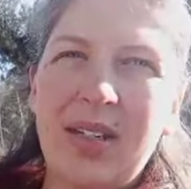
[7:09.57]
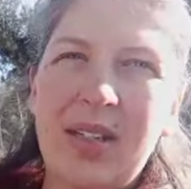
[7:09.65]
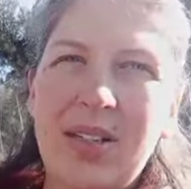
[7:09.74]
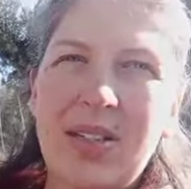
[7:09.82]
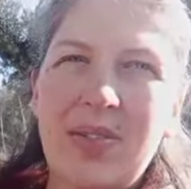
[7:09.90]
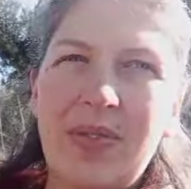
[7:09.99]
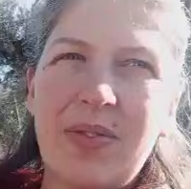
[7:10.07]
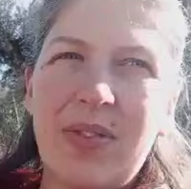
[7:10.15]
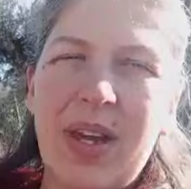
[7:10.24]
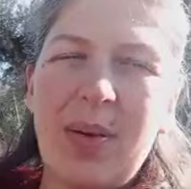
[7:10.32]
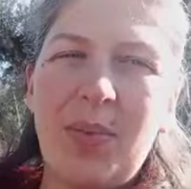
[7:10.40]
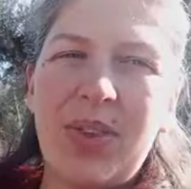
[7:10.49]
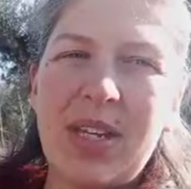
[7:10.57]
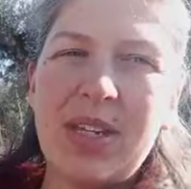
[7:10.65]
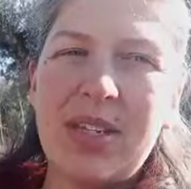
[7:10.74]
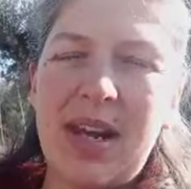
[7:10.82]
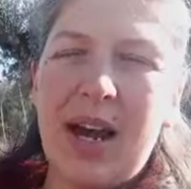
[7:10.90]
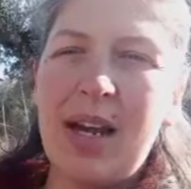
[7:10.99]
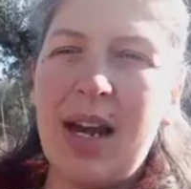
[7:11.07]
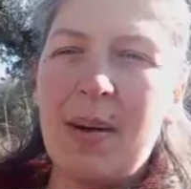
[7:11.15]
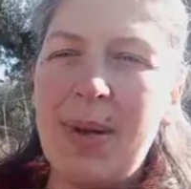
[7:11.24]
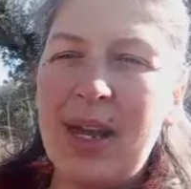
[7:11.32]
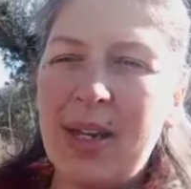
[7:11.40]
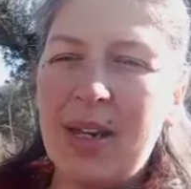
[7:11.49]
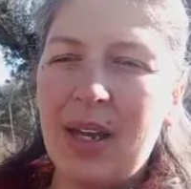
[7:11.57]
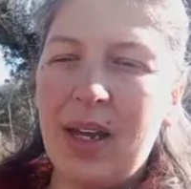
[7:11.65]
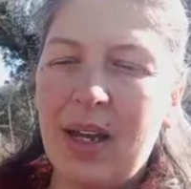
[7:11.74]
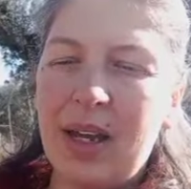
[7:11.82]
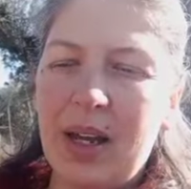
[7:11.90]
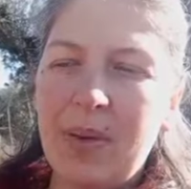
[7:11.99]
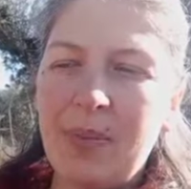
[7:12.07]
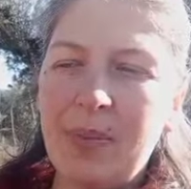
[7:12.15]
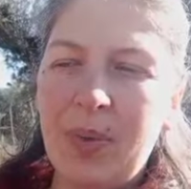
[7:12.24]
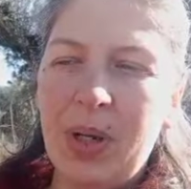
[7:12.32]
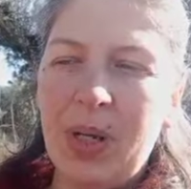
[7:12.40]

He doesn't fit in with this dynamic, and I'm